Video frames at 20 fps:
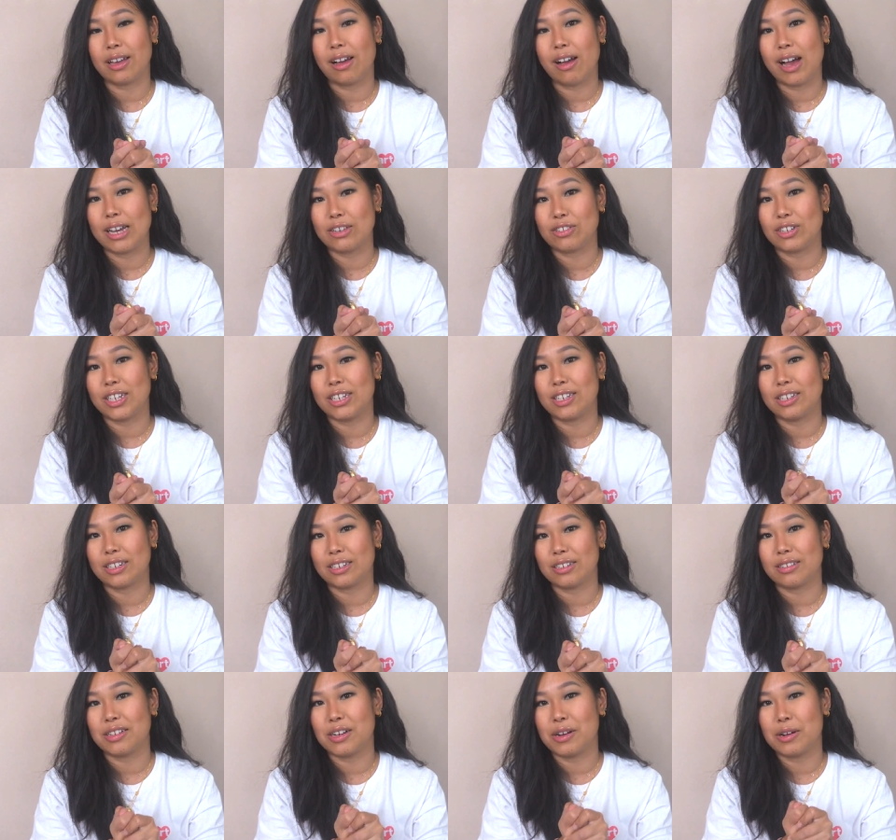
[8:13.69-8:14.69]
that I actually
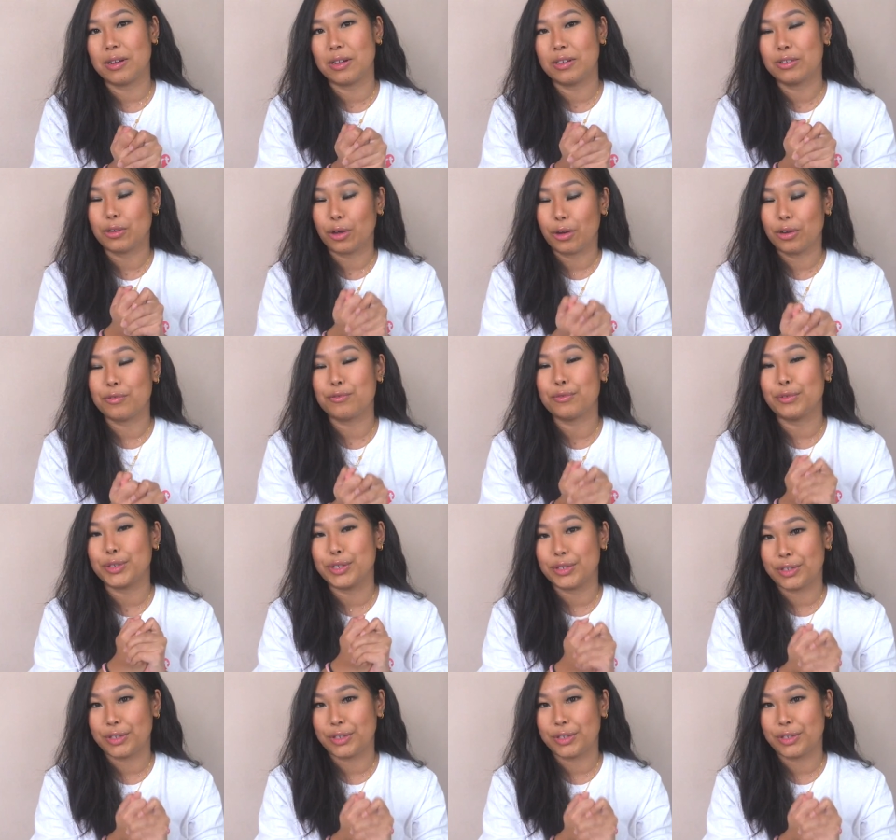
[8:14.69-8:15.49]
didn't go for